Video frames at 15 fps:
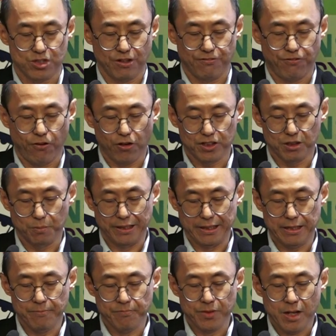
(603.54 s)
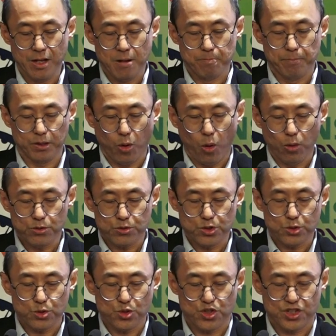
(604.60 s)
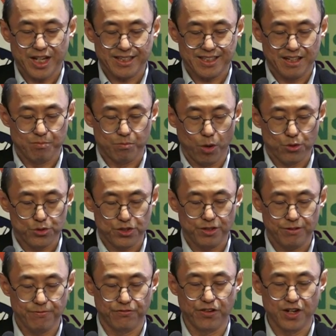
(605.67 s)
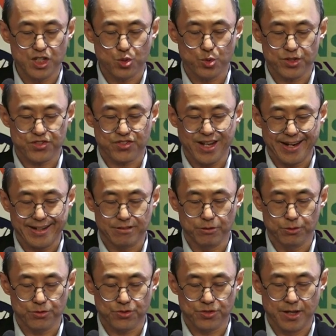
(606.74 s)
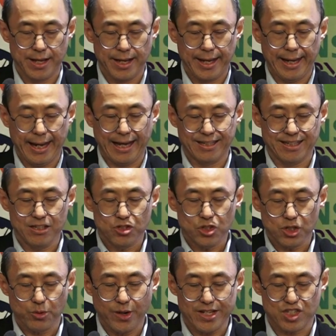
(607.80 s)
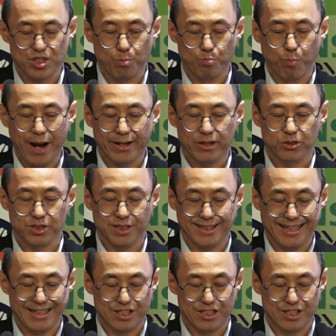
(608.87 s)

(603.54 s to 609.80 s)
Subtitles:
affordably, but also to set in motion virtuous cycles and integrate symbiotic